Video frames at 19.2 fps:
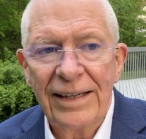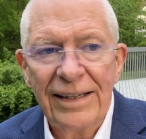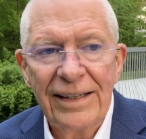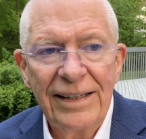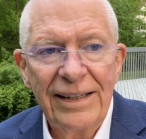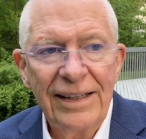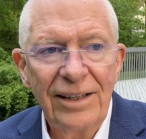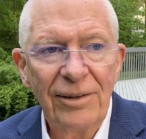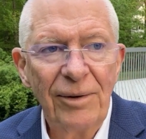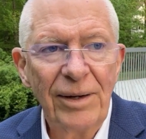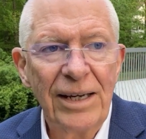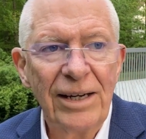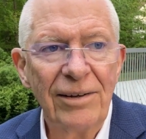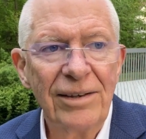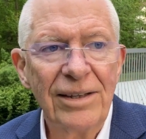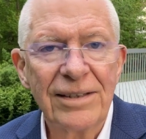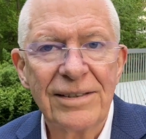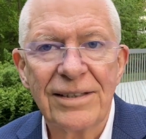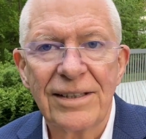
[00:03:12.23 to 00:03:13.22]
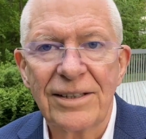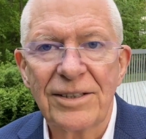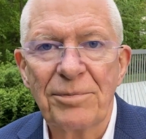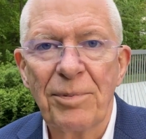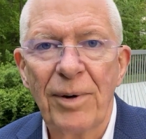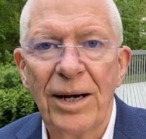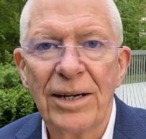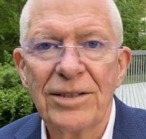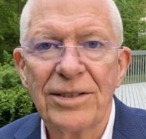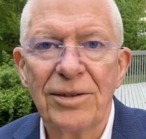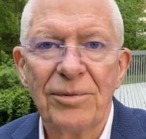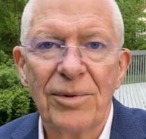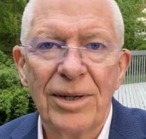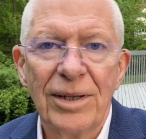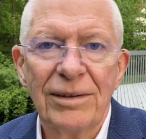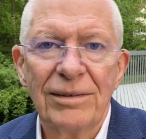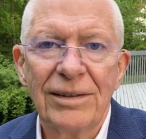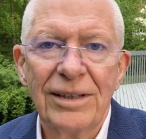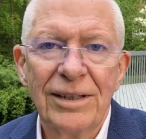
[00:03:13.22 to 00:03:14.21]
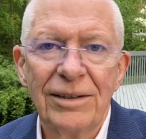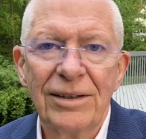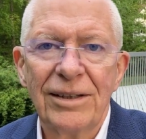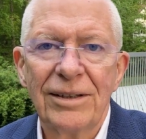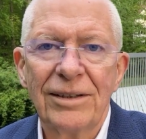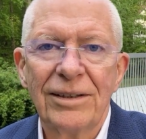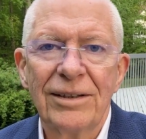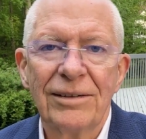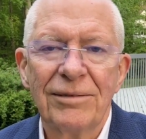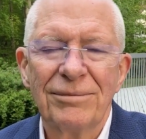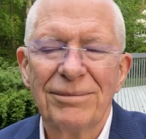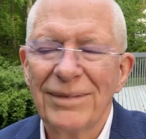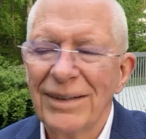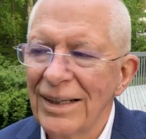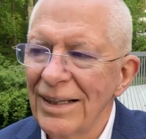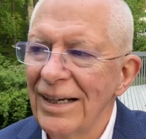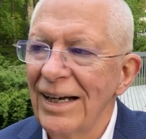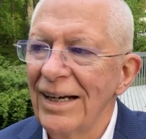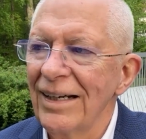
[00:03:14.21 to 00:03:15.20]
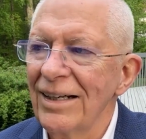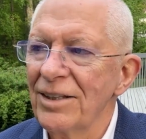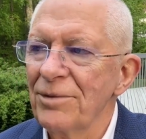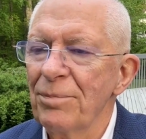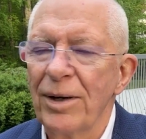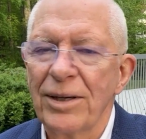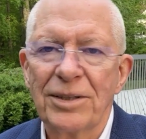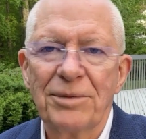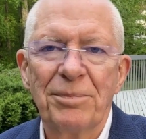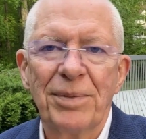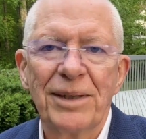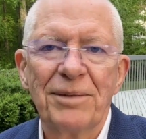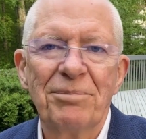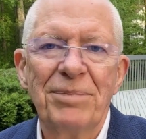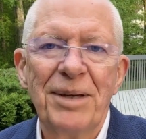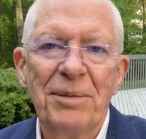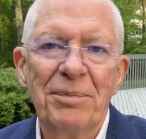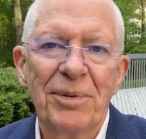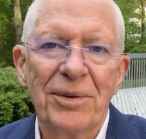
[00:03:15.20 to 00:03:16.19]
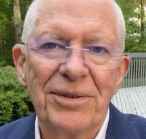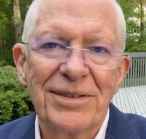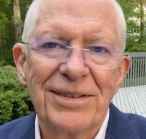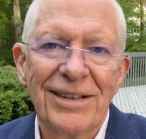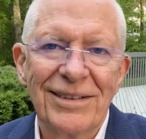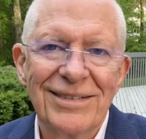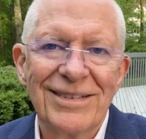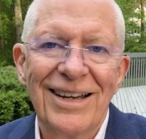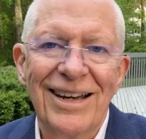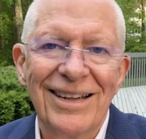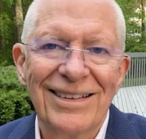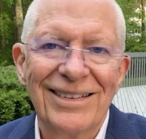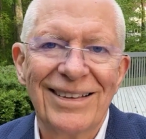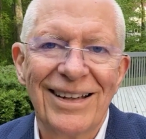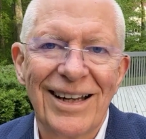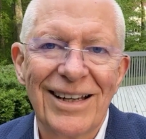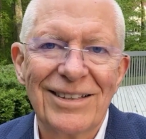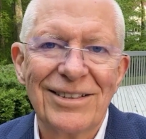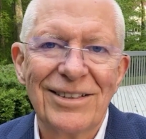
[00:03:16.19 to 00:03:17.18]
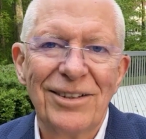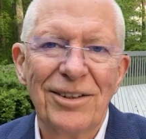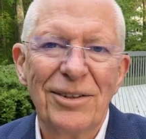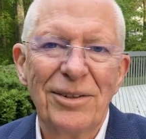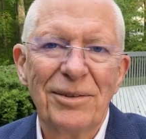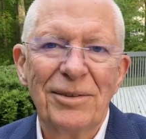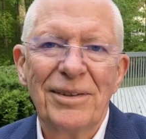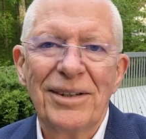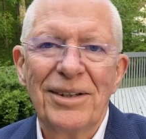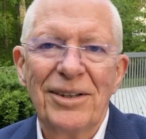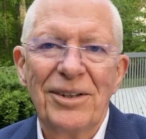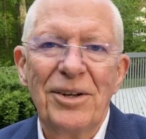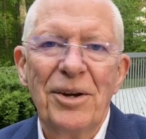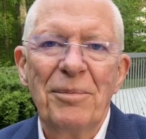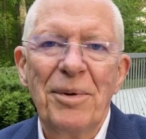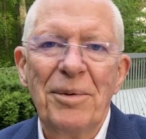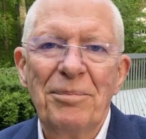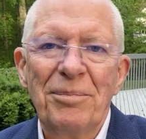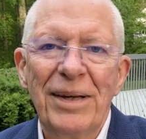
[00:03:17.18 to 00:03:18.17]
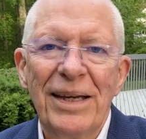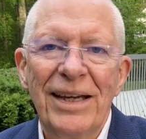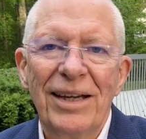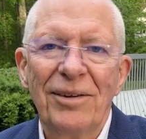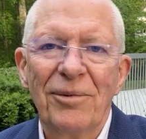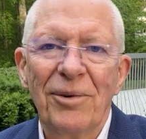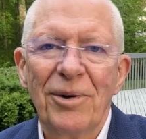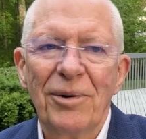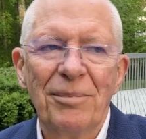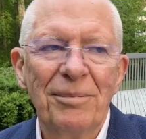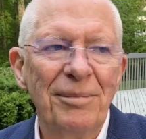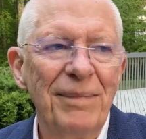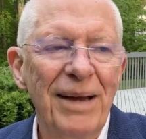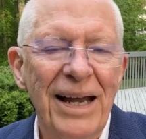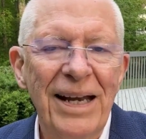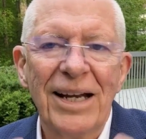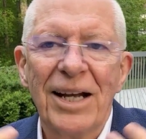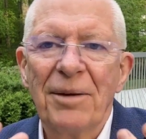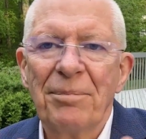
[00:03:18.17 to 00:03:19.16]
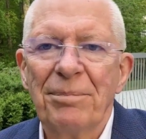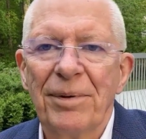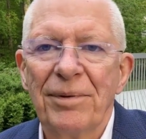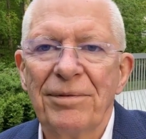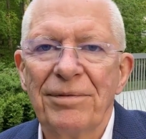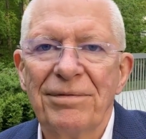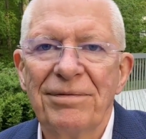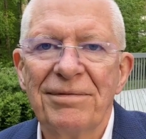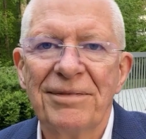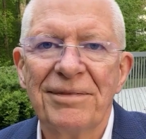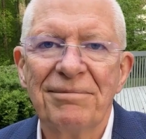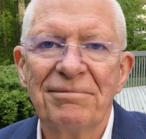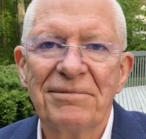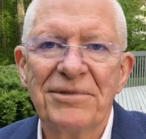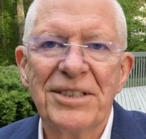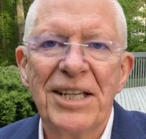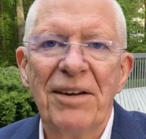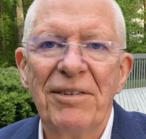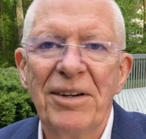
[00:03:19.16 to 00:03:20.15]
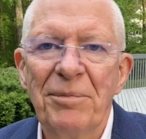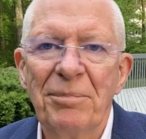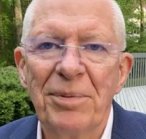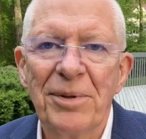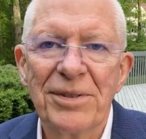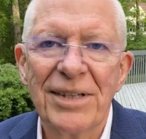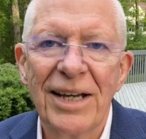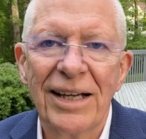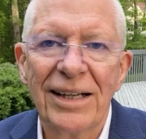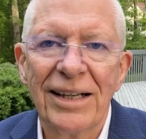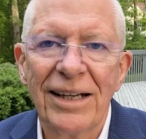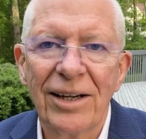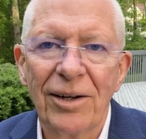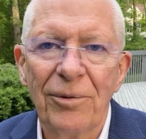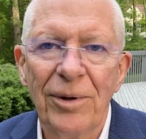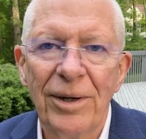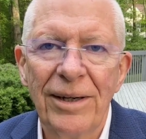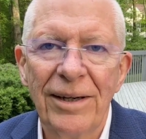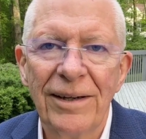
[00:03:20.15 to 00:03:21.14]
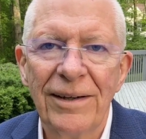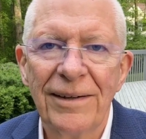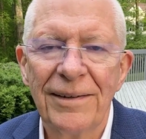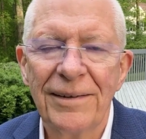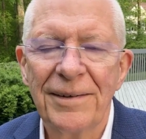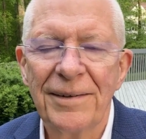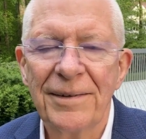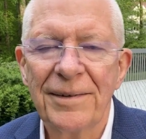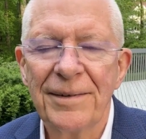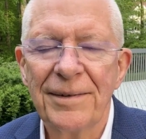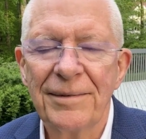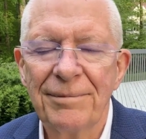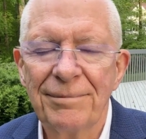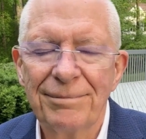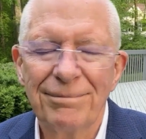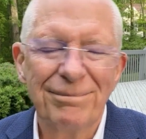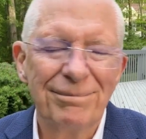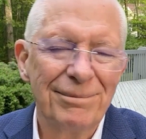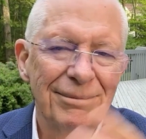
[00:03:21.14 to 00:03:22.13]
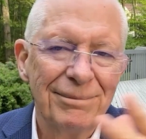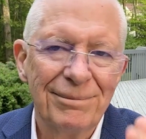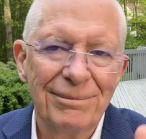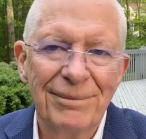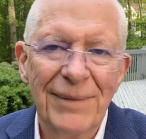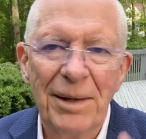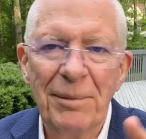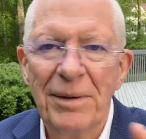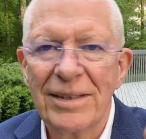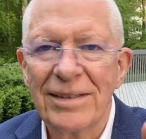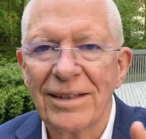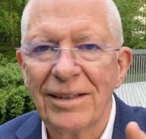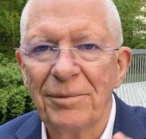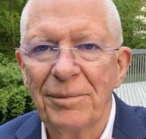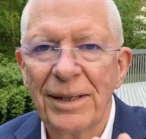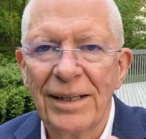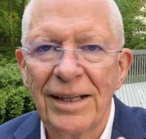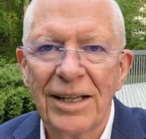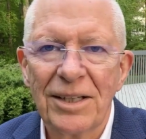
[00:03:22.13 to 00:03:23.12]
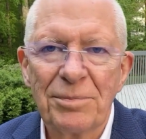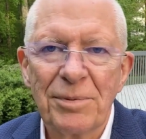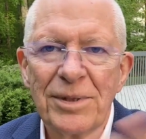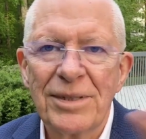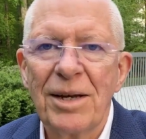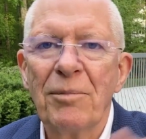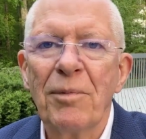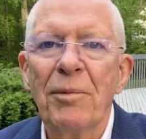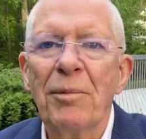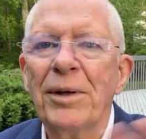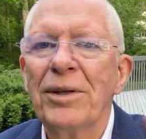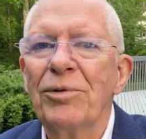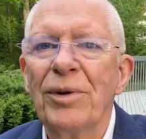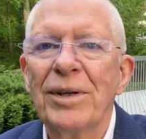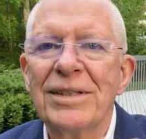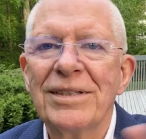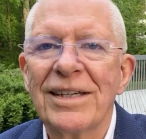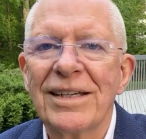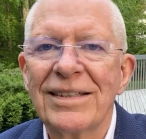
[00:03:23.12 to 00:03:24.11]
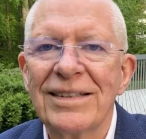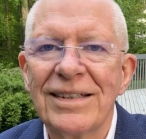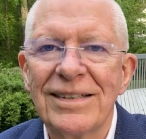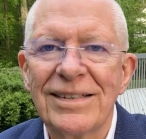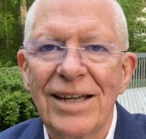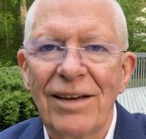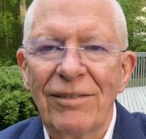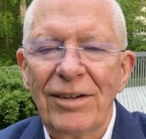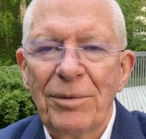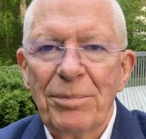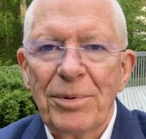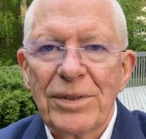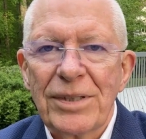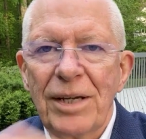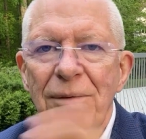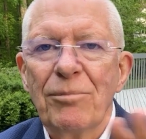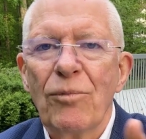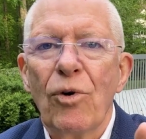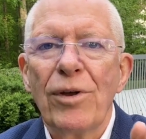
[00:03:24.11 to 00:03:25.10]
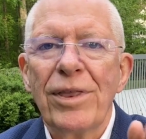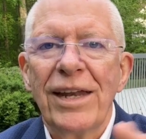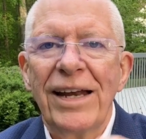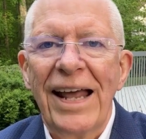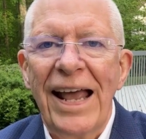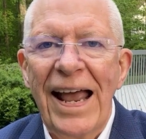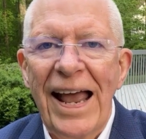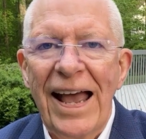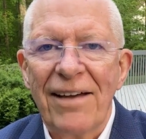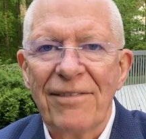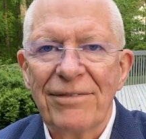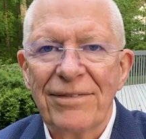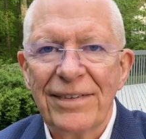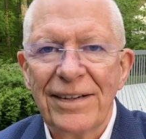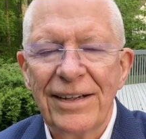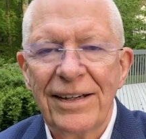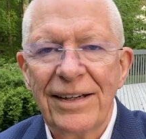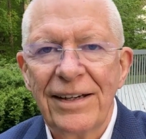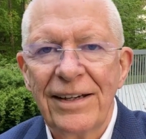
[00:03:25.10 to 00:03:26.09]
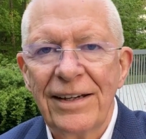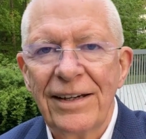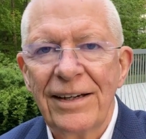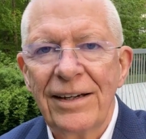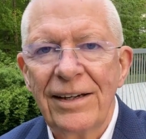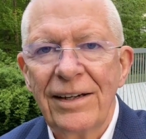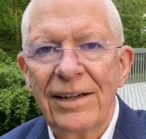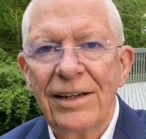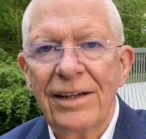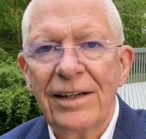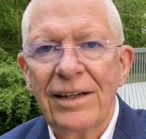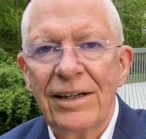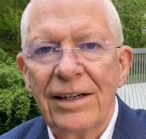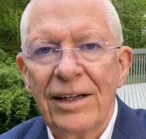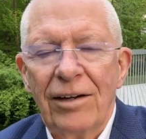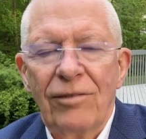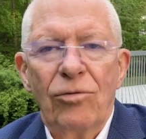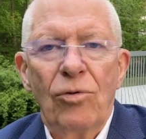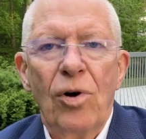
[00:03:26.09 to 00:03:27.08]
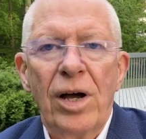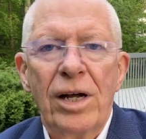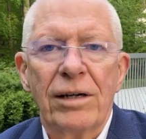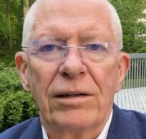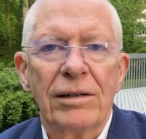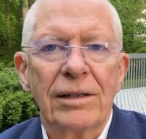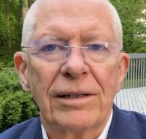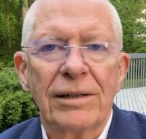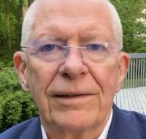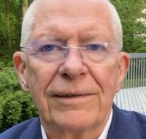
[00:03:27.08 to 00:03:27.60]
we hear this expression, well, not an expression, but people are saying to us, human being, we're made up of 70% liquid. Maybe it's a little bit less, but somewhere between 60-70%, more than half of water.